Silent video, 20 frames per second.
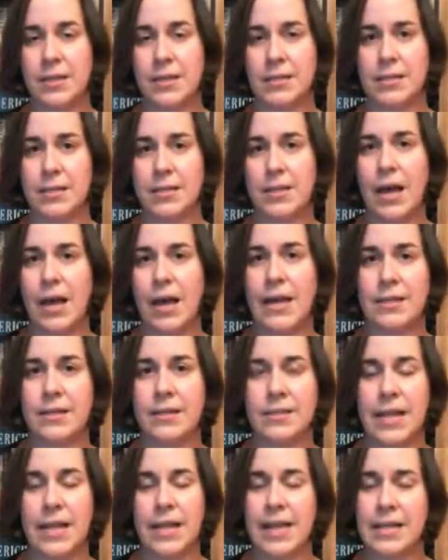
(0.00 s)

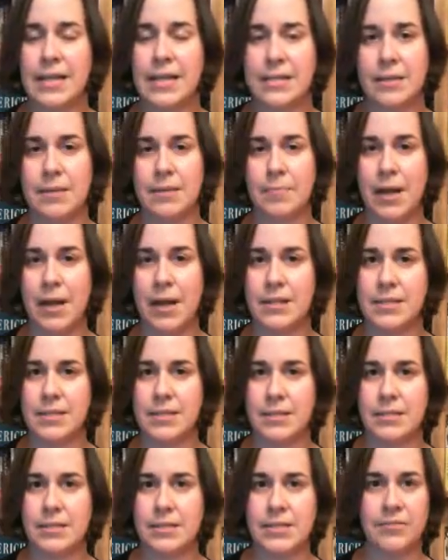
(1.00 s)
Diana
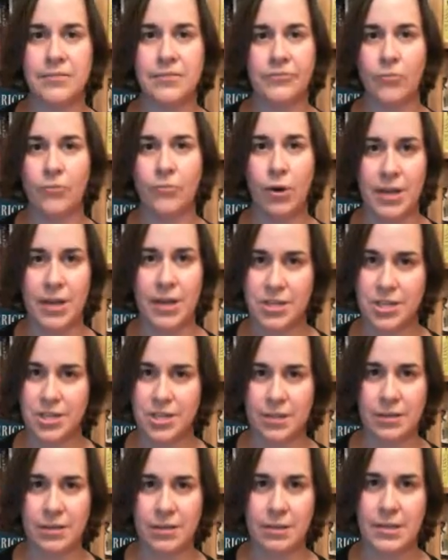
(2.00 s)
Gabaldon's Voyager,
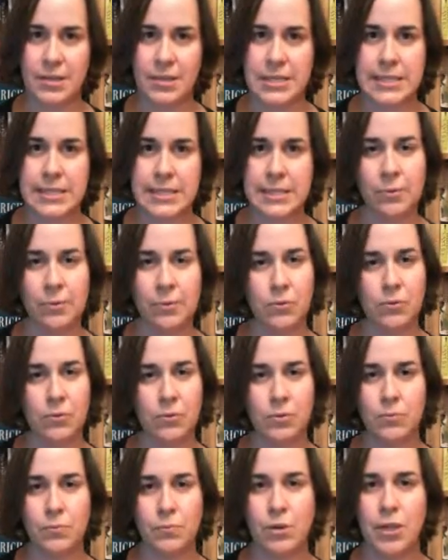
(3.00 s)
and this is the third
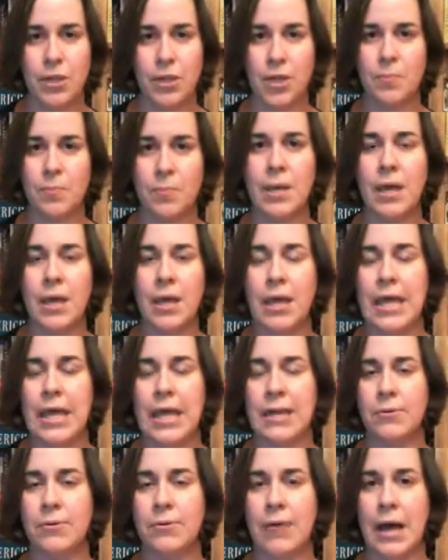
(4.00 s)
volume
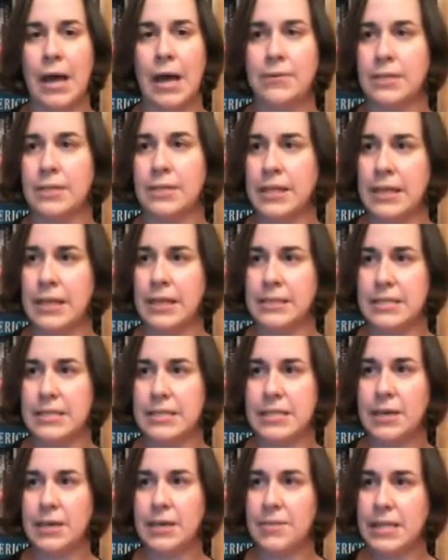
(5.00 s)
in her Outlander
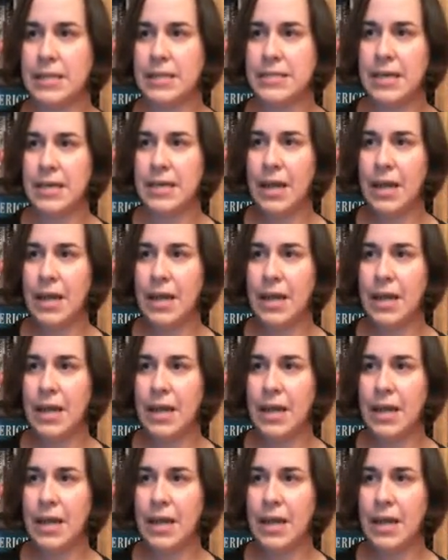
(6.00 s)
series,